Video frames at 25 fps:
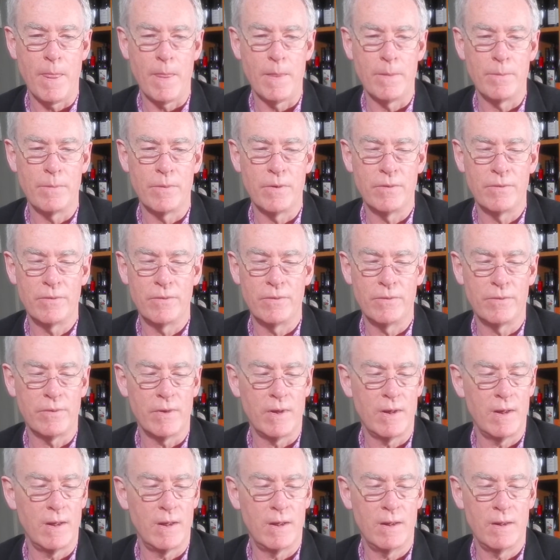This is
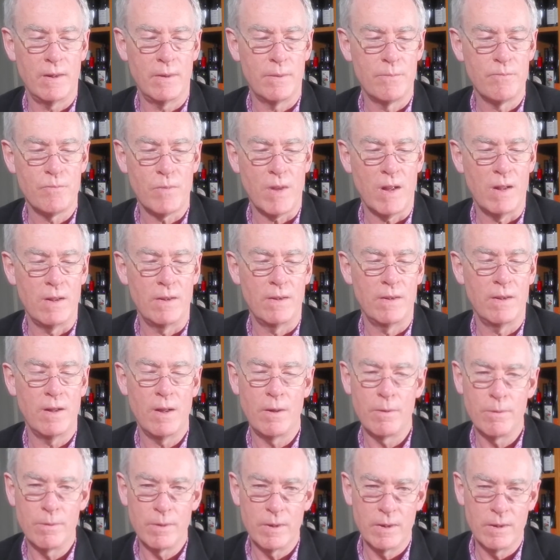a
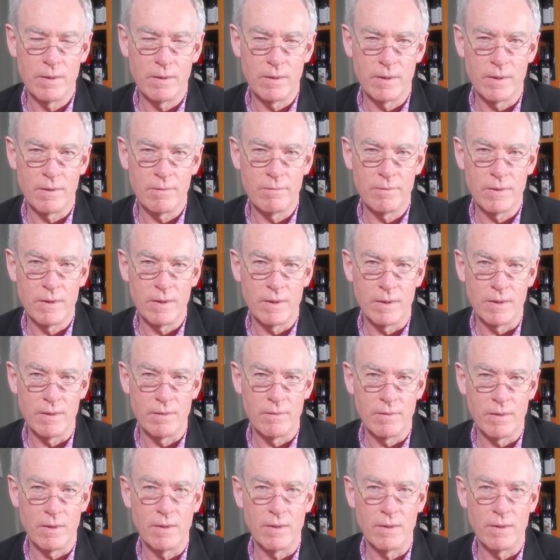low yielding vineyard